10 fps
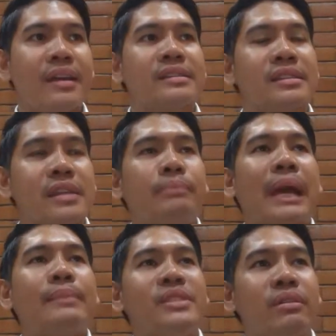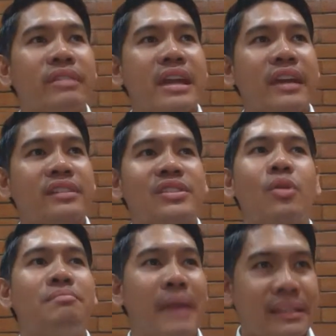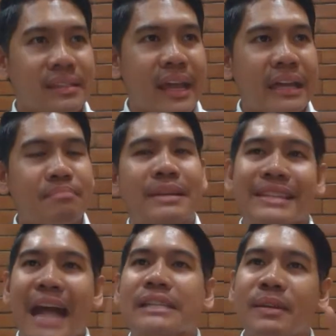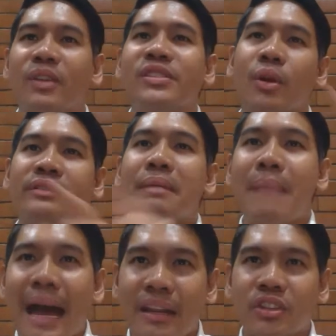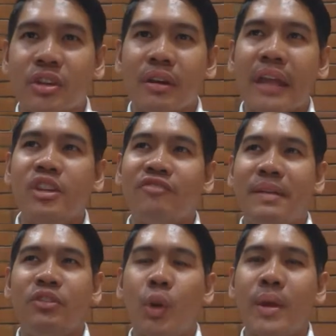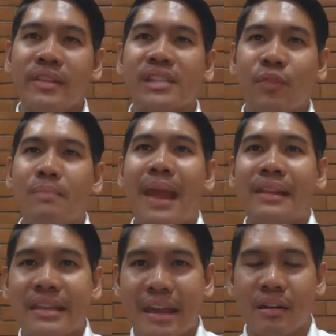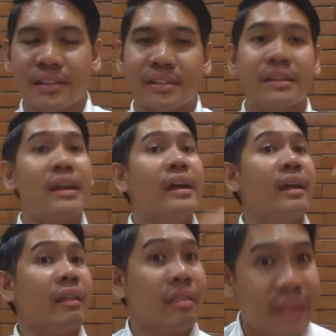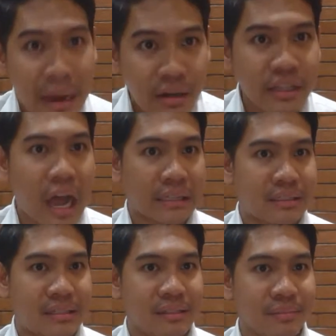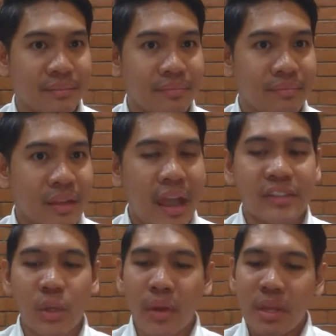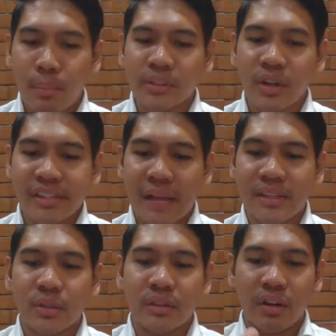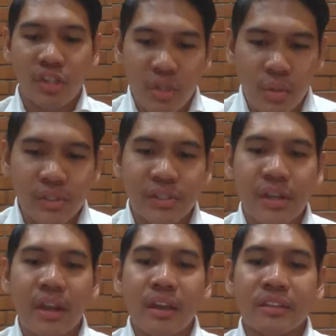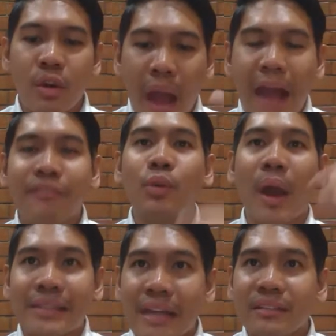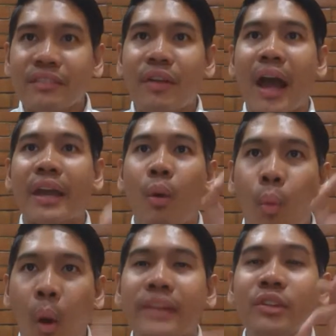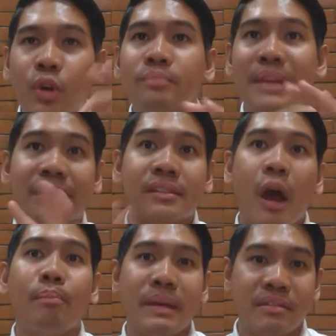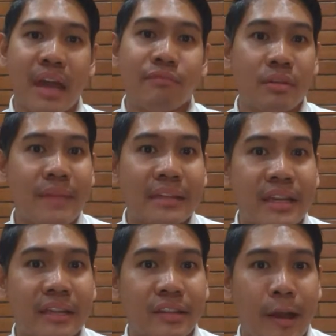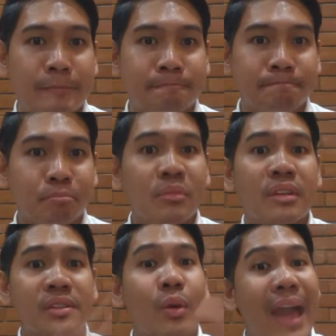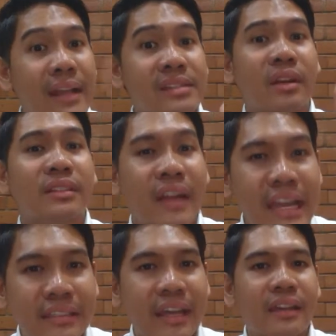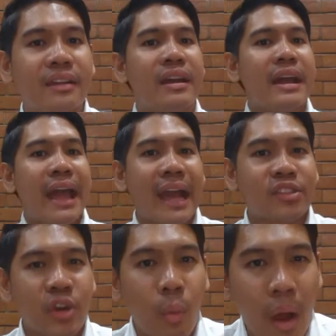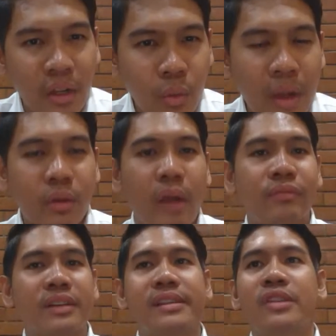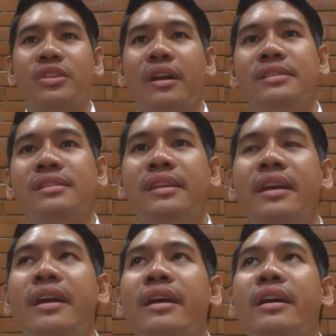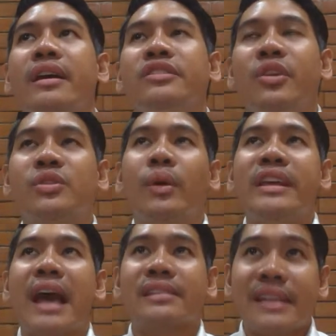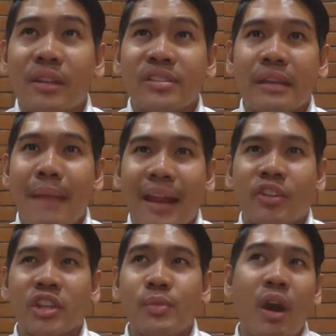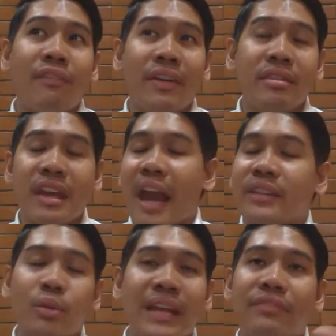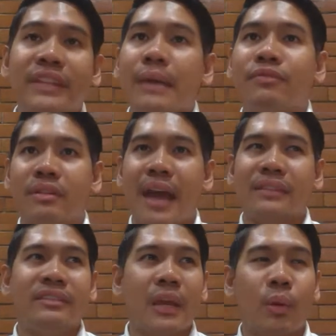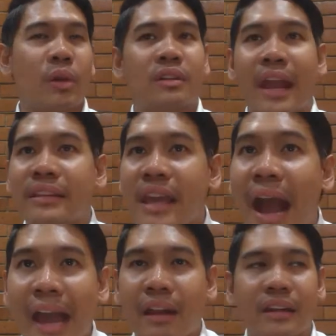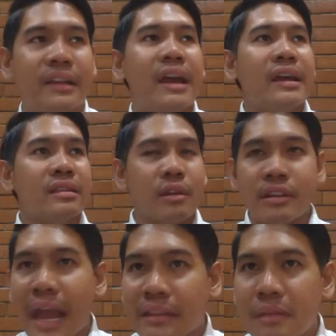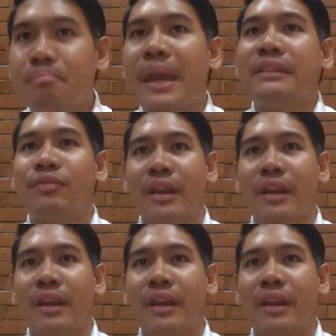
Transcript: sometimes you think it's so basic, but that's because you're the manager and you've been doing this for many years. They're not. And so when you put yourselves into their shoes, you have to identify what could be stopping them from getting it done. So extra training, extra one-on-one conversations. Usually as leaders and managers, we often think, I don't have time for that. They were already hired. They're getting paid for